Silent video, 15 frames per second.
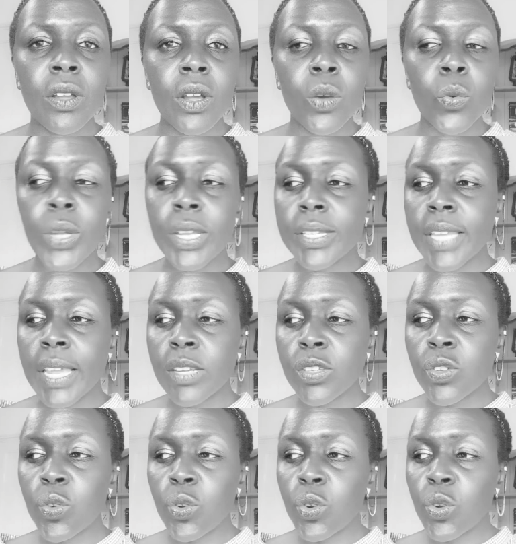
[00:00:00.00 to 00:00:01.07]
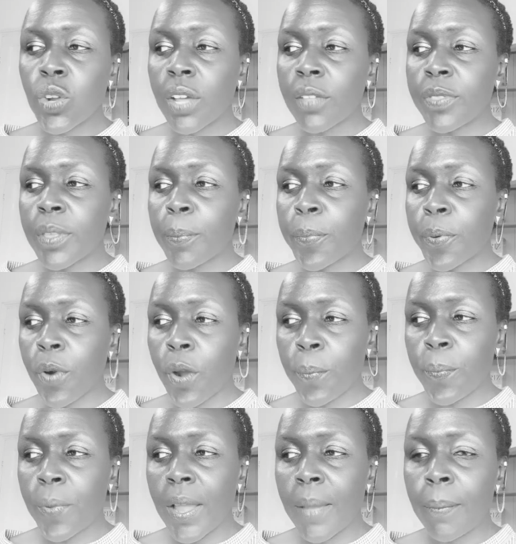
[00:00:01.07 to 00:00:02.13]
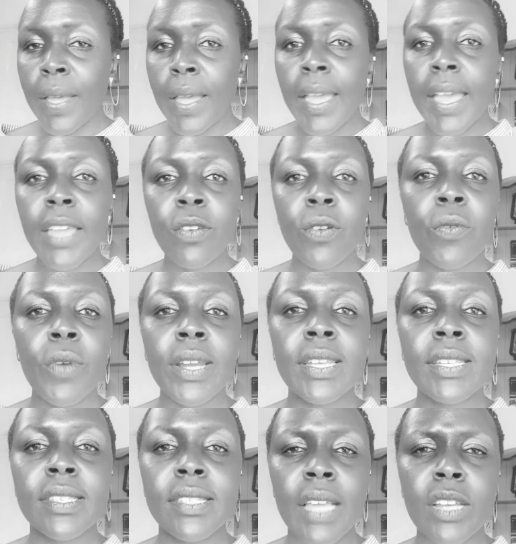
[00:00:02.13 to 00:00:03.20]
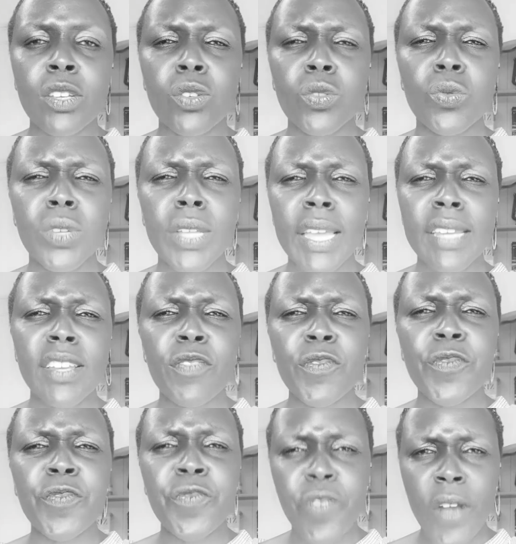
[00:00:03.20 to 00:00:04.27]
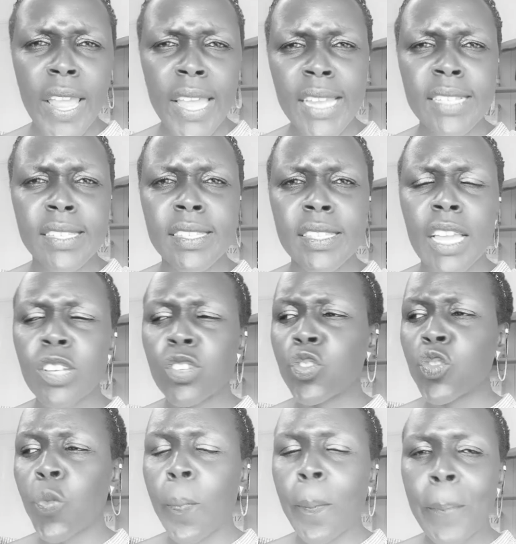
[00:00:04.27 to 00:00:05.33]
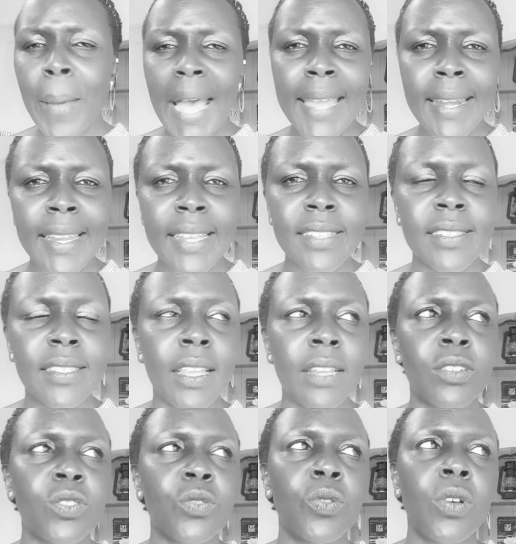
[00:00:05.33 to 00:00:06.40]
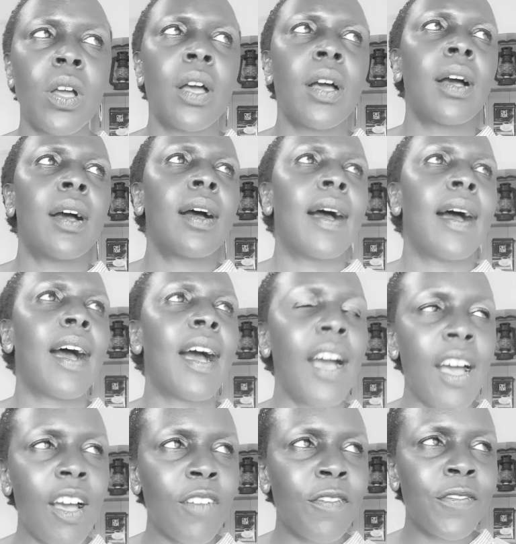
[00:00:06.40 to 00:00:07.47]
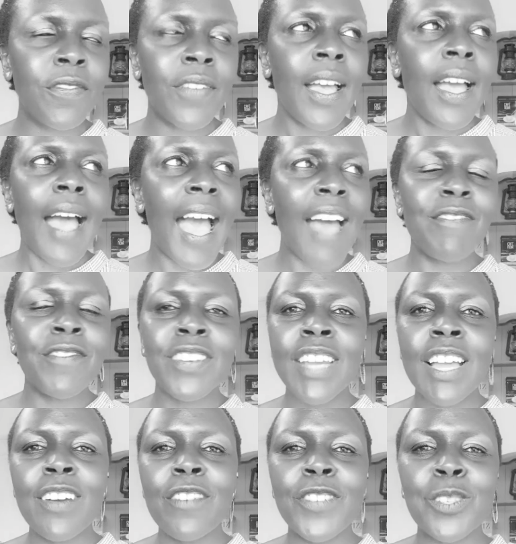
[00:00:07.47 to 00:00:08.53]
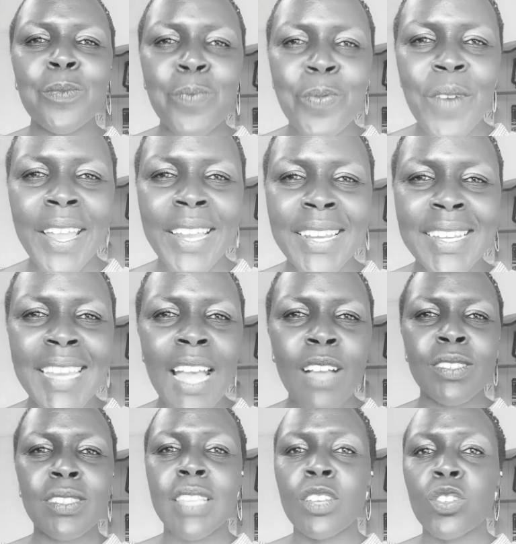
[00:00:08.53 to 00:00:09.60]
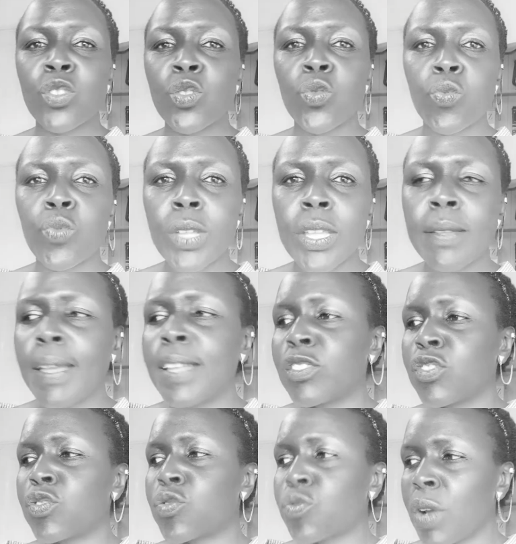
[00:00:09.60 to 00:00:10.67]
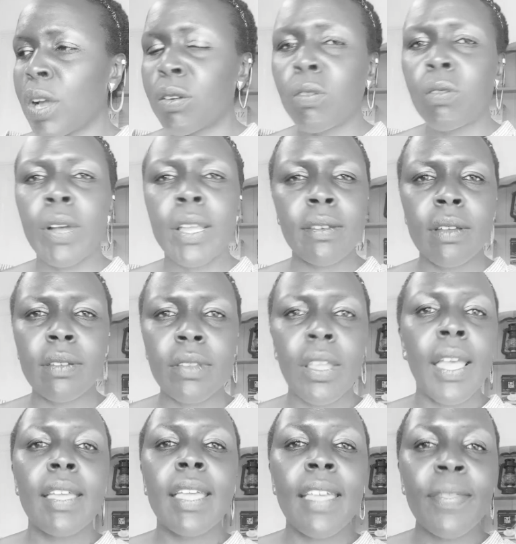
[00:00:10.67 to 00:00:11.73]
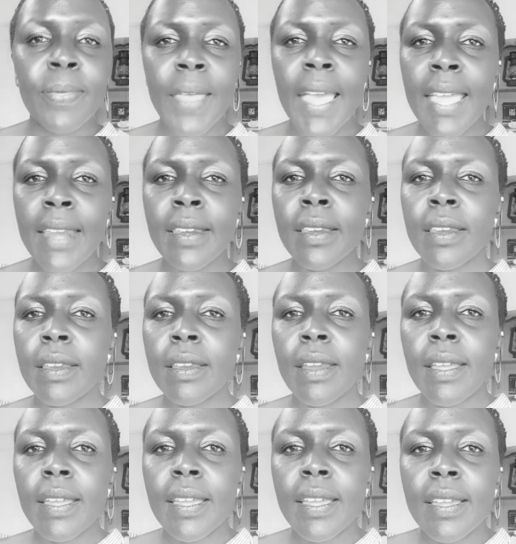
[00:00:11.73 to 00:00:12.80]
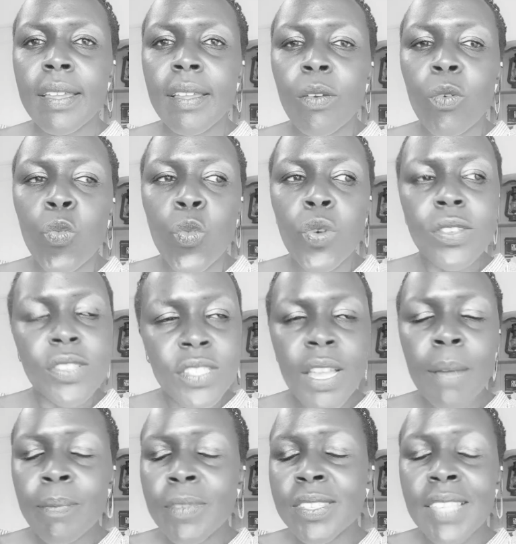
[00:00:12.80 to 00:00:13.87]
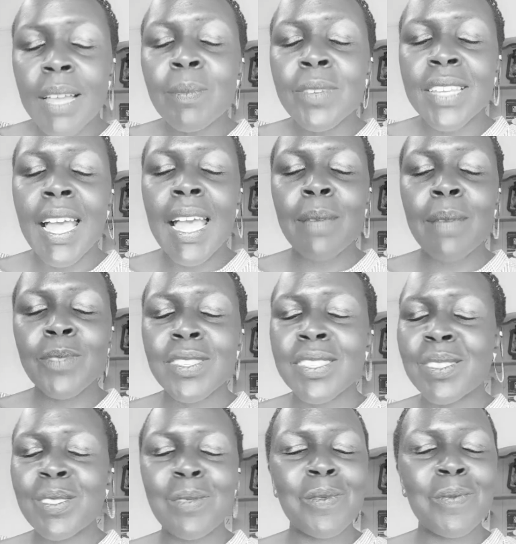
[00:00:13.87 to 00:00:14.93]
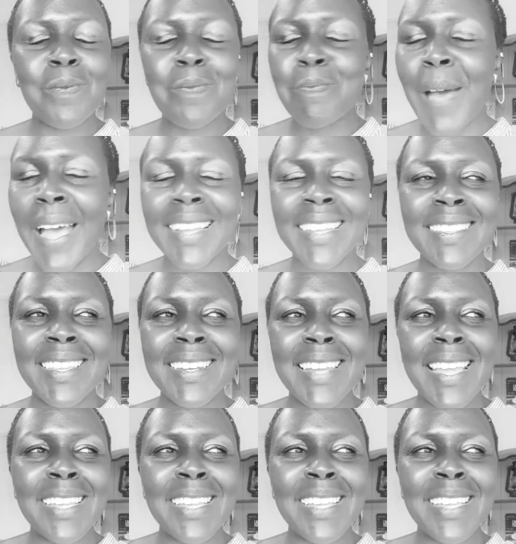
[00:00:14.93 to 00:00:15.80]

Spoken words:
we tend to look at the problem and already start to get afraid, start to panic, start to have nervous breakdowns, start to weep and struggle, and then sometimes back in the day,